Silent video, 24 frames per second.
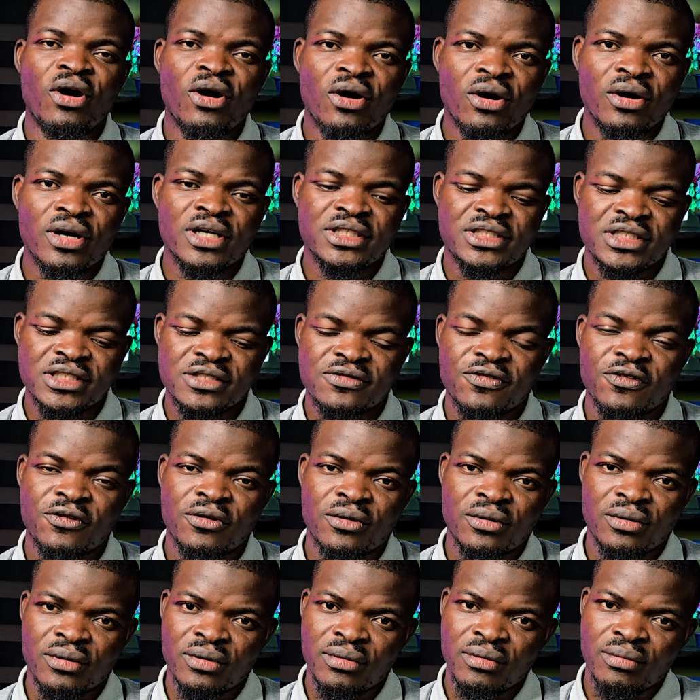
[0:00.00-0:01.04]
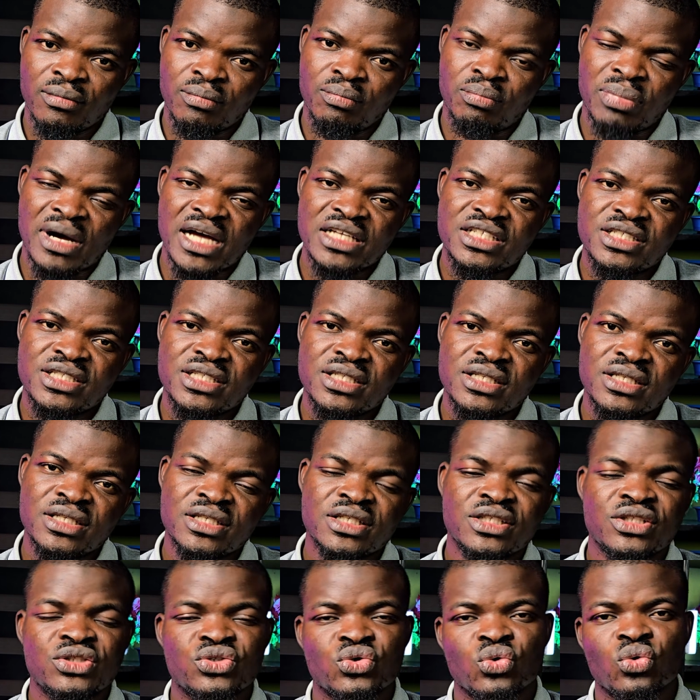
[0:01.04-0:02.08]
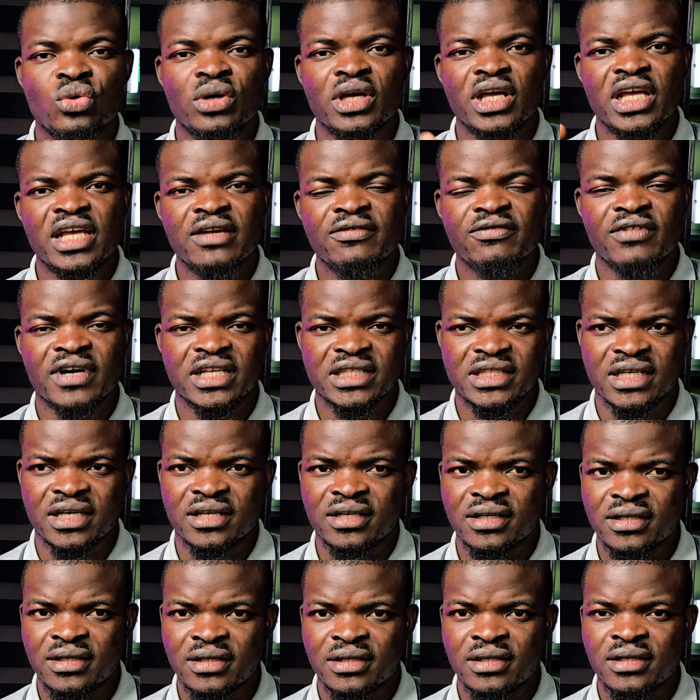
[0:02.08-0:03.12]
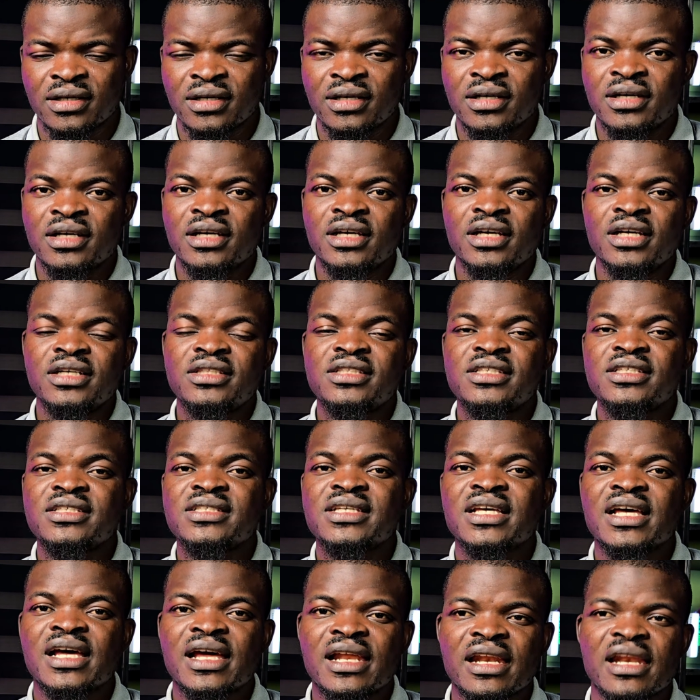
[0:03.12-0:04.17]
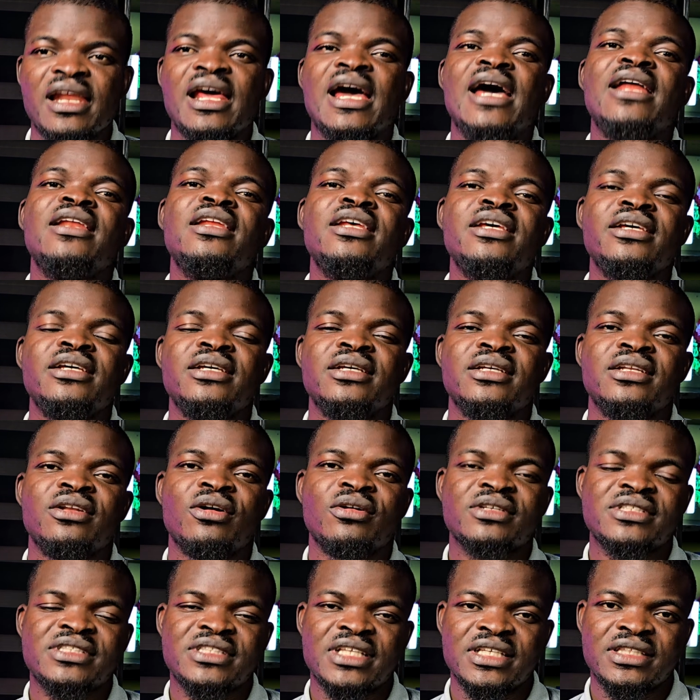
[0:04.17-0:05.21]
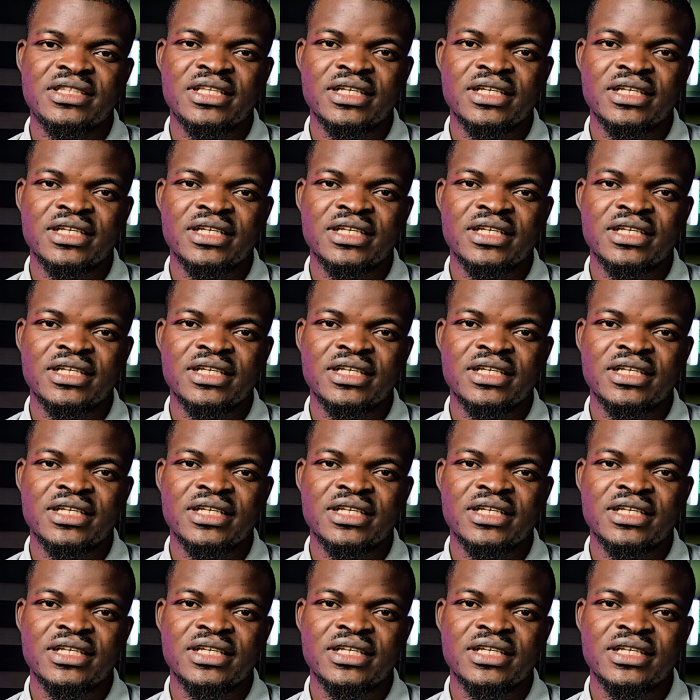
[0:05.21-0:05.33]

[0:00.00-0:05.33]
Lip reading: or it is for battery to inverter? It is clearly not